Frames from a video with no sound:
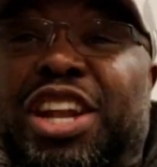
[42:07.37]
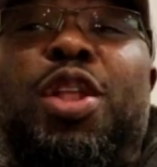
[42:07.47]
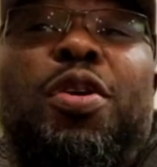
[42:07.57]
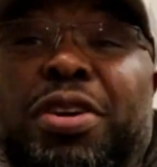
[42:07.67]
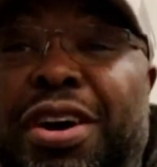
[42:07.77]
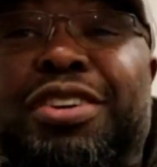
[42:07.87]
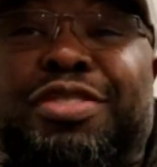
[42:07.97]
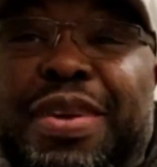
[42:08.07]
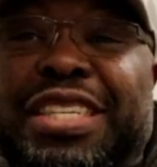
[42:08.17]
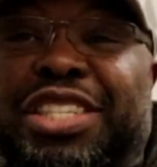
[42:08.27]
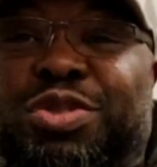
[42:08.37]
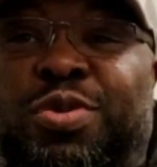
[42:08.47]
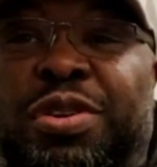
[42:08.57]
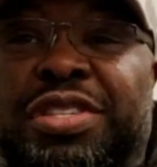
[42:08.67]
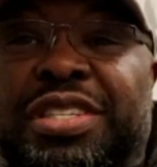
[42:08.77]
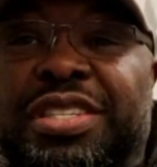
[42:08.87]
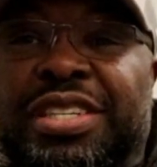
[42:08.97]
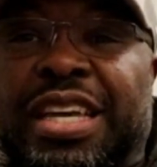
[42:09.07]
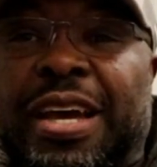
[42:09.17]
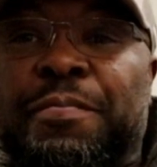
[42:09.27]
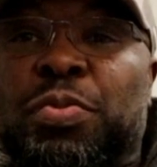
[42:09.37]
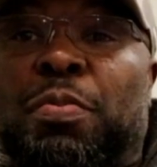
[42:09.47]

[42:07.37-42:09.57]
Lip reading: a long ass message once, yeah?